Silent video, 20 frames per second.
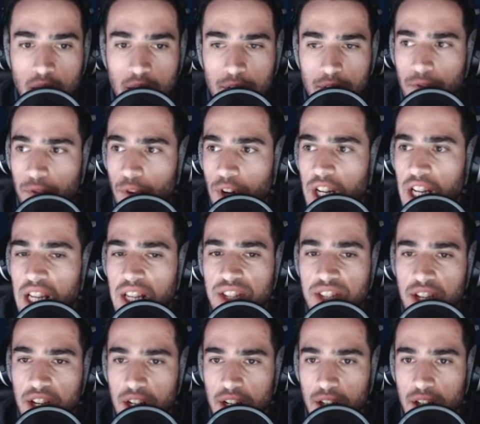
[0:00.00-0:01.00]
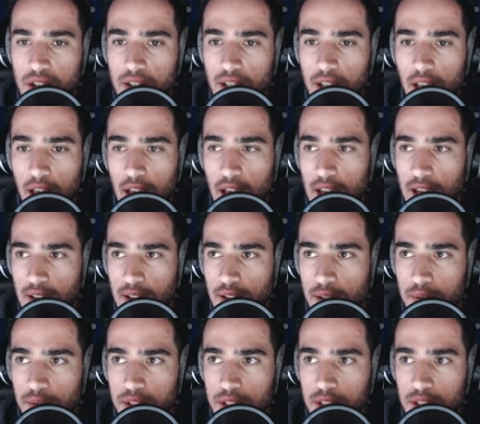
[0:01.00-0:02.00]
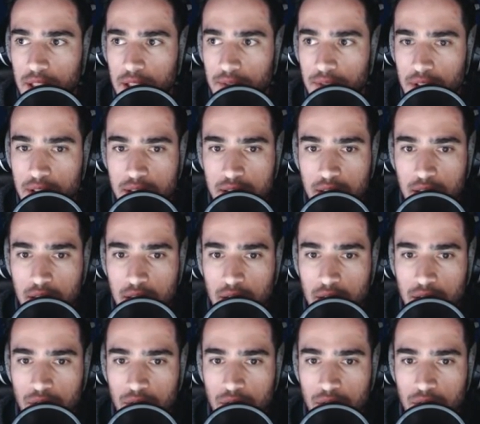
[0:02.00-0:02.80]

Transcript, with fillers: Freezer! Okay, I'm gonna leave this here.